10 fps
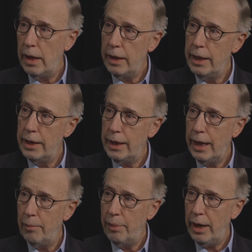in the
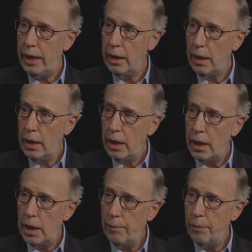campaign.
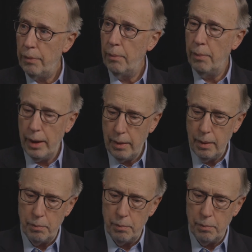But